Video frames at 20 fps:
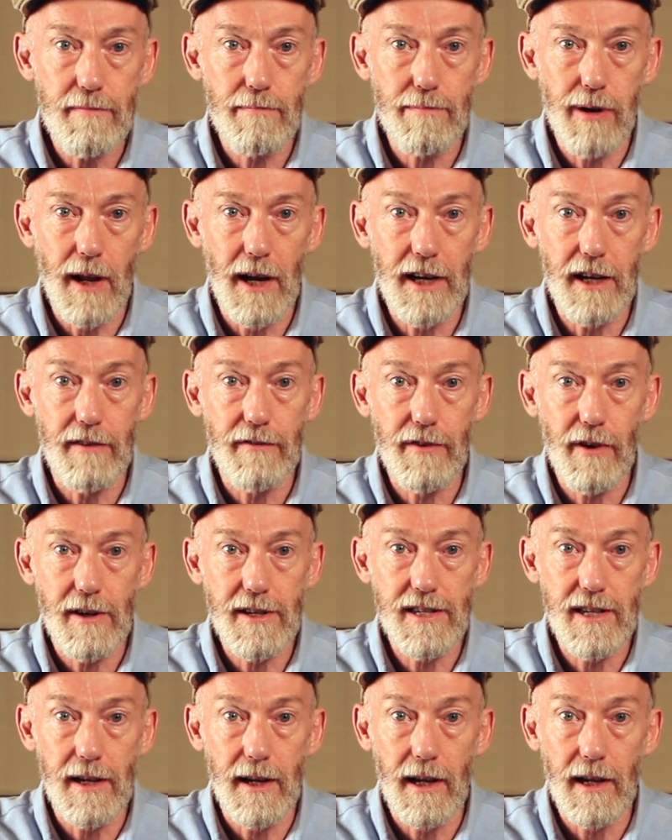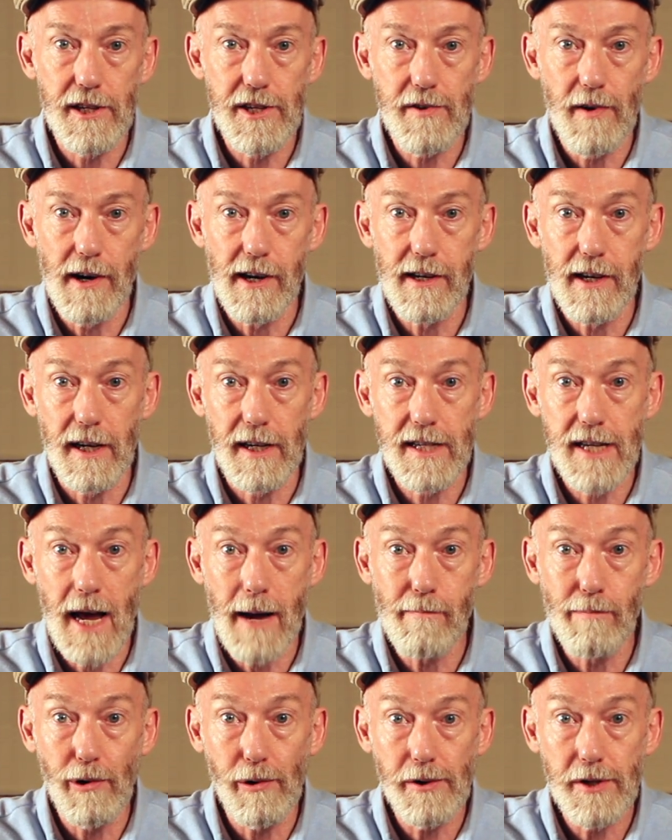plenty of nicely illustrated
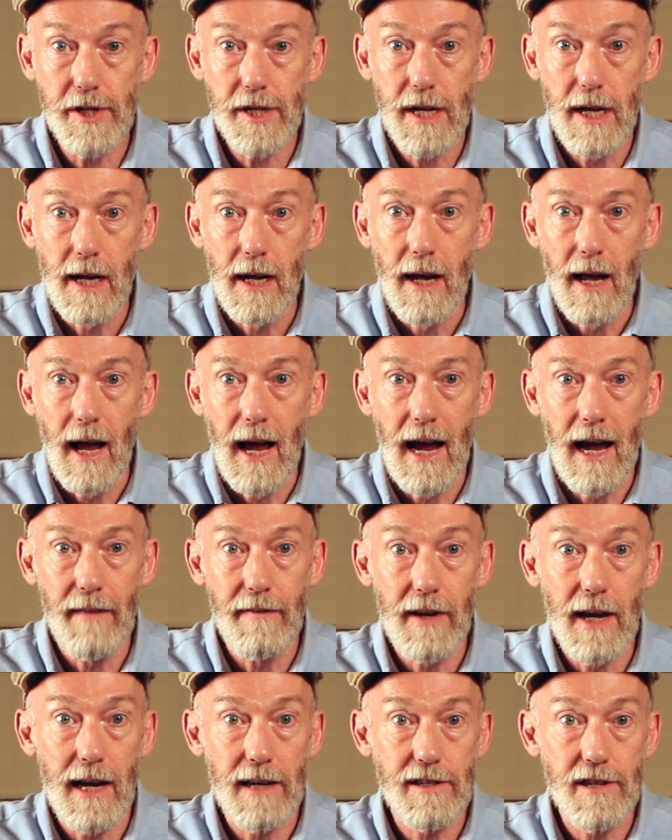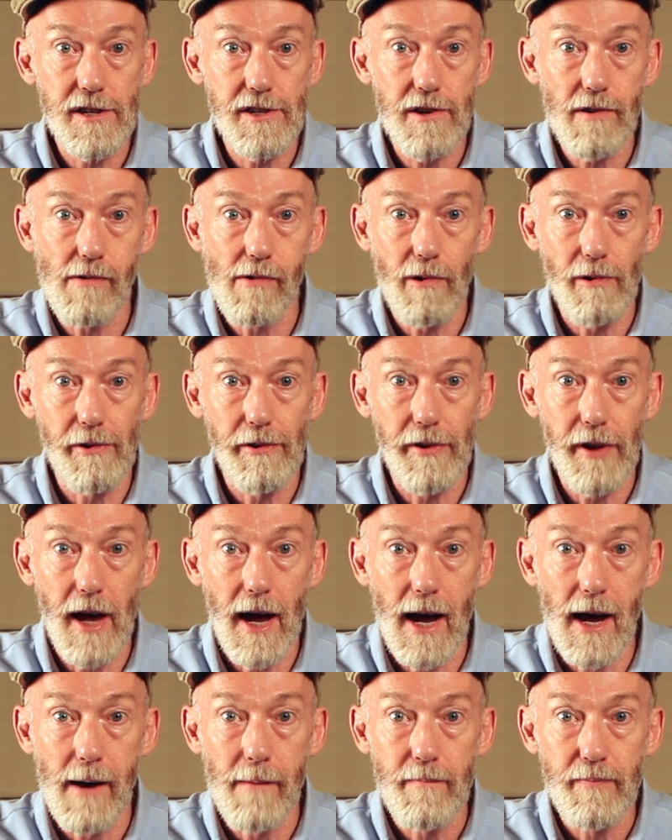examples, and the answers are all
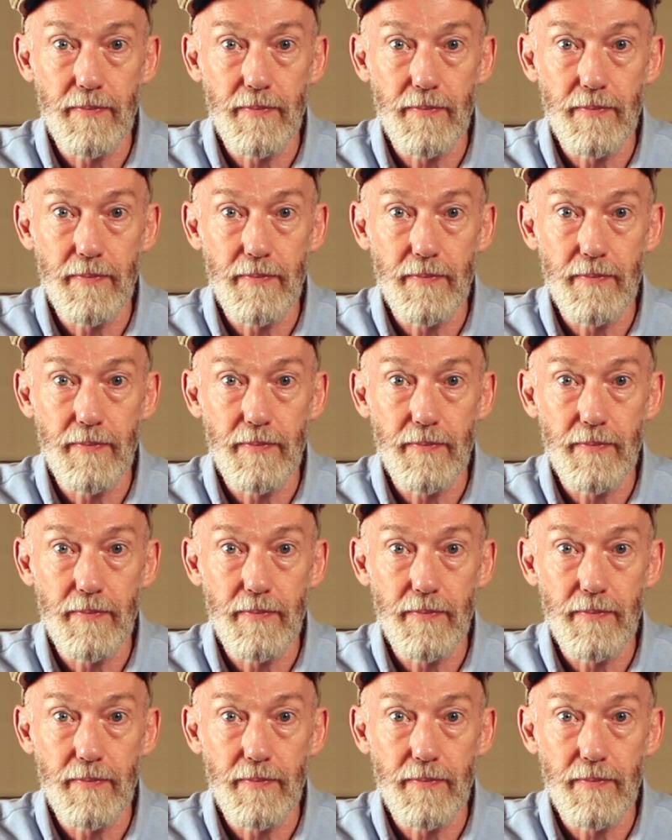there.